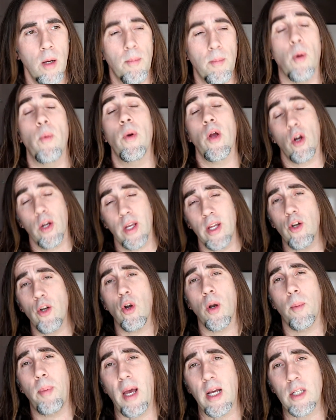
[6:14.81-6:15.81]
But we are getting
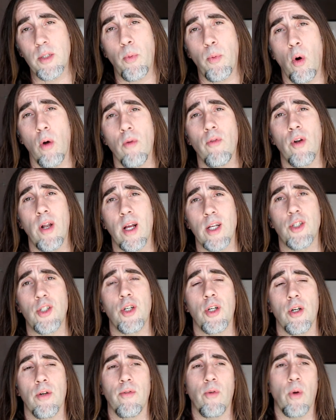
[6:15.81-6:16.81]
her a passport for
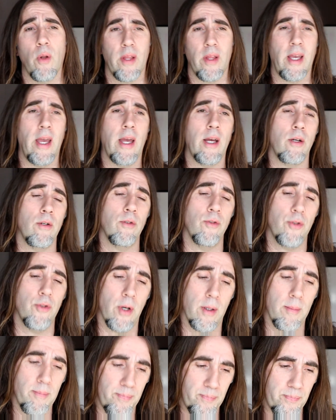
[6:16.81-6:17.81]
next year for the Cancun
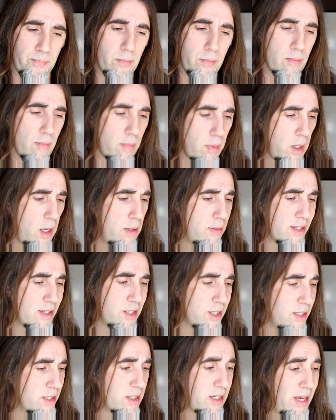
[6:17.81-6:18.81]
trip.
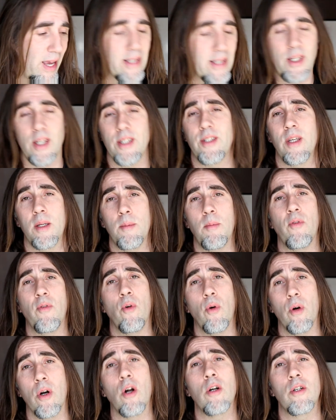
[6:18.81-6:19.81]
This is, as I said
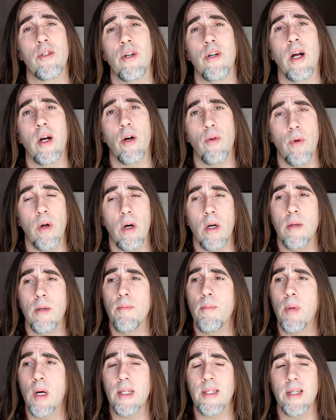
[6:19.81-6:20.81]
before, our trial
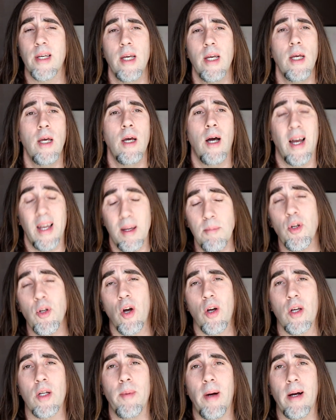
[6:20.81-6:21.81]
run. But I am
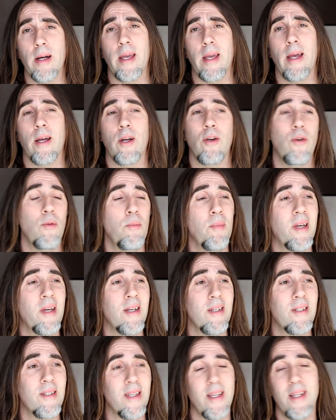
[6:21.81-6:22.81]
talking about Cancun
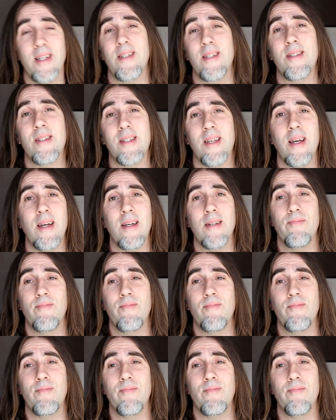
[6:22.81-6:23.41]
because it is